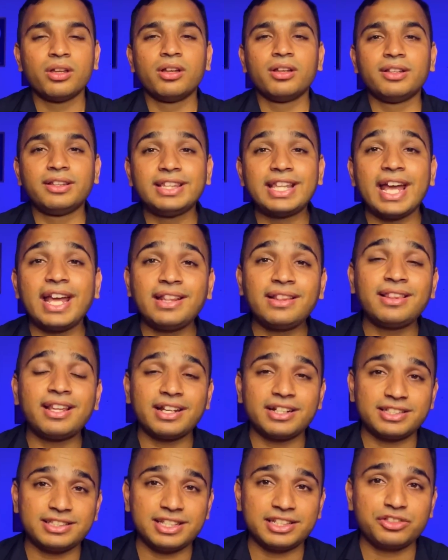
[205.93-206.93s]
Then there
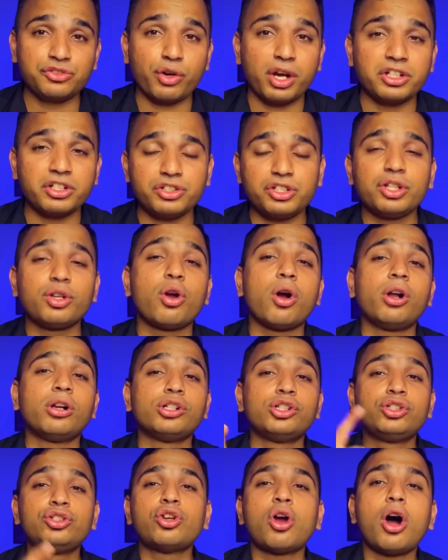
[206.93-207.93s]
is this strategy called
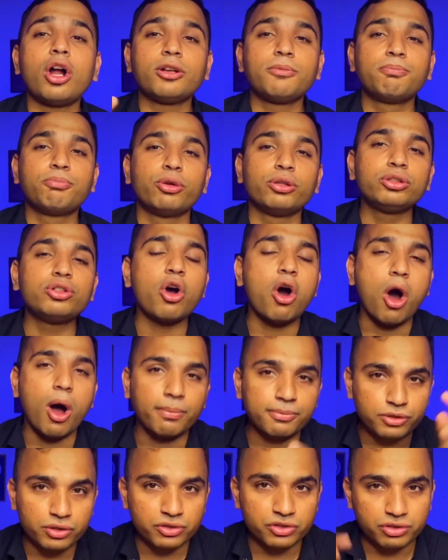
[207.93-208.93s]
short put
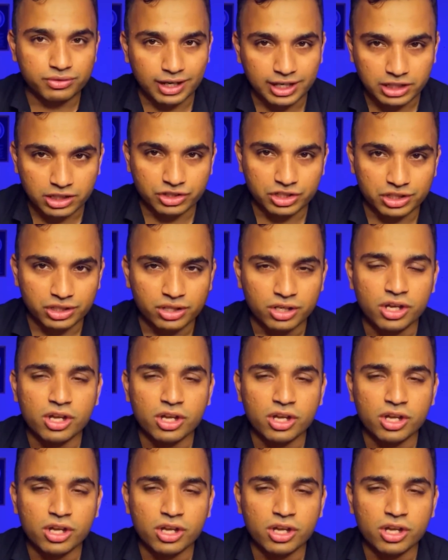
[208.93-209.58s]
option strategy.